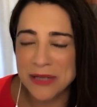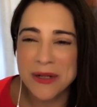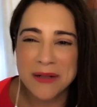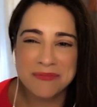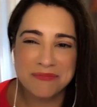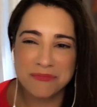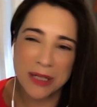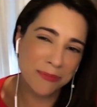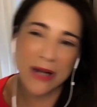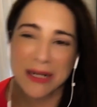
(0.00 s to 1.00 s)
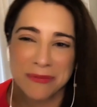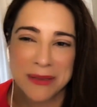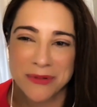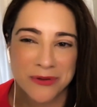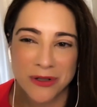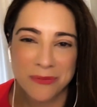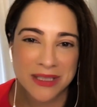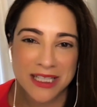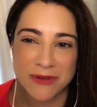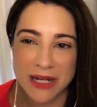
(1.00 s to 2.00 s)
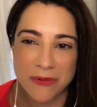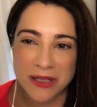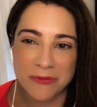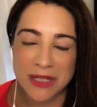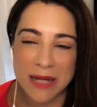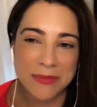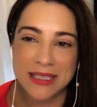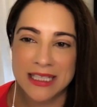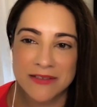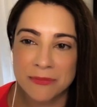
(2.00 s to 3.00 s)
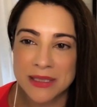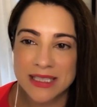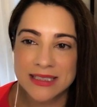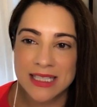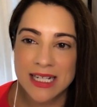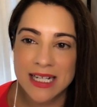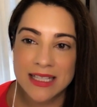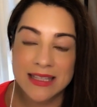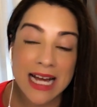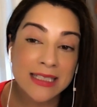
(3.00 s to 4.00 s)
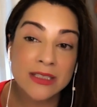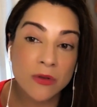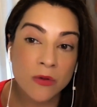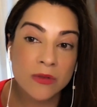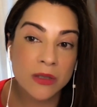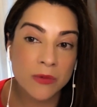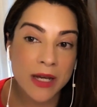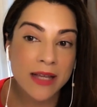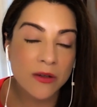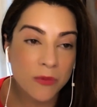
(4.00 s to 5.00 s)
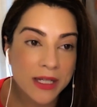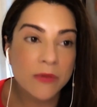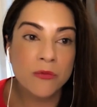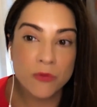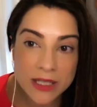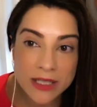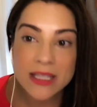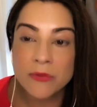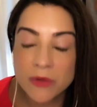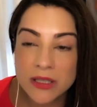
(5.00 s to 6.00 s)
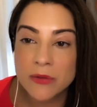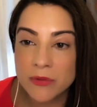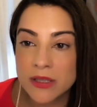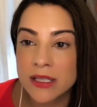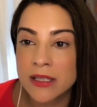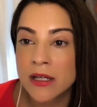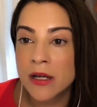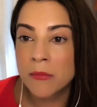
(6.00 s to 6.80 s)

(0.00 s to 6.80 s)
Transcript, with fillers: I want to break bread with people who don't believe what I want what I believe because that's the only way that we can really really really